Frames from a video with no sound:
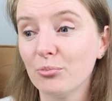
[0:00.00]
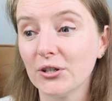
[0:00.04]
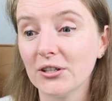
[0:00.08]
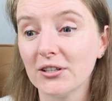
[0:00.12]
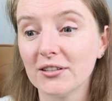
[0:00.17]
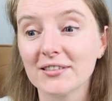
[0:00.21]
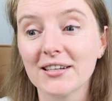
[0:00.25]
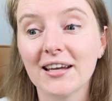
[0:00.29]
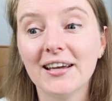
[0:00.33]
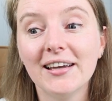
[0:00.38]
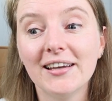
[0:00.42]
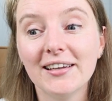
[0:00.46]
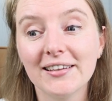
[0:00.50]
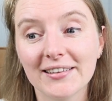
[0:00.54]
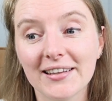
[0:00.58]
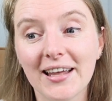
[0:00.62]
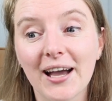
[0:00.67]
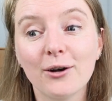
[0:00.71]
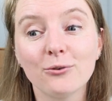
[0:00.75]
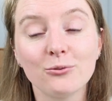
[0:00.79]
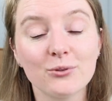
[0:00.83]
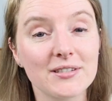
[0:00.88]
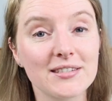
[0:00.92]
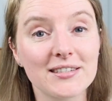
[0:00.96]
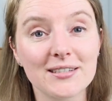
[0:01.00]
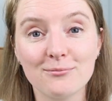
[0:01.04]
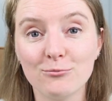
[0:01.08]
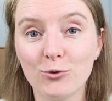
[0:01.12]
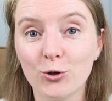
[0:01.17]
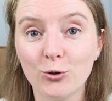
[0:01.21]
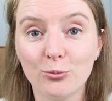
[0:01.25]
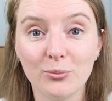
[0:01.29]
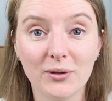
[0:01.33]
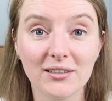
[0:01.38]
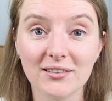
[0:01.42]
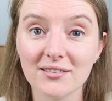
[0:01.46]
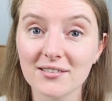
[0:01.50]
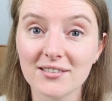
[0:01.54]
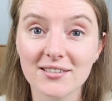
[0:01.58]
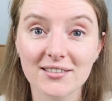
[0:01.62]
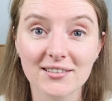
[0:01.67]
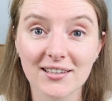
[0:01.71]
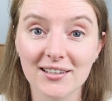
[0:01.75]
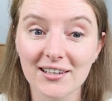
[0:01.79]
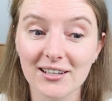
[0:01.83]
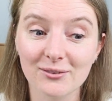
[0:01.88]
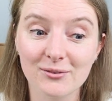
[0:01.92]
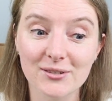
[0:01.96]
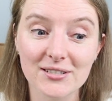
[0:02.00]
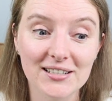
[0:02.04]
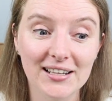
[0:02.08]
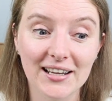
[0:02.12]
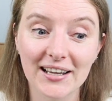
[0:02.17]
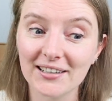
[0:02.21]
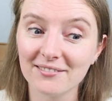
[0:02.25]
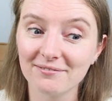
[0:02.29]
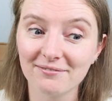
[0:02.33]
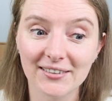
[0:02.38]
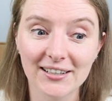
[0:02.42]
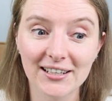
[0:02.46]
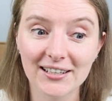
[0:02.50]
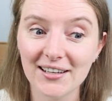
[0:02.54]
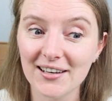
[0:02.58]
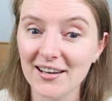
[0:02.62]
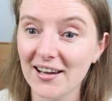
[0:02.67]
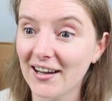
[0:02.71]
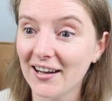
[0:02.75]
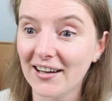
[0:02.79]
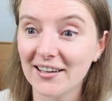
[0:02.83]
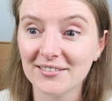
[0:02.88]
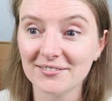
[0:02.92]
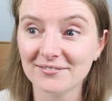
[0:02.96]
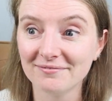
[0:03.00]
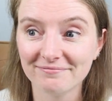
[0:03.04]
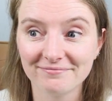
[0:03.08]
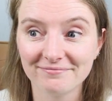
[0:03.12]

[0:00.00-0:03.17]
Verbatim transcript: but that was the moment that I was like, nah,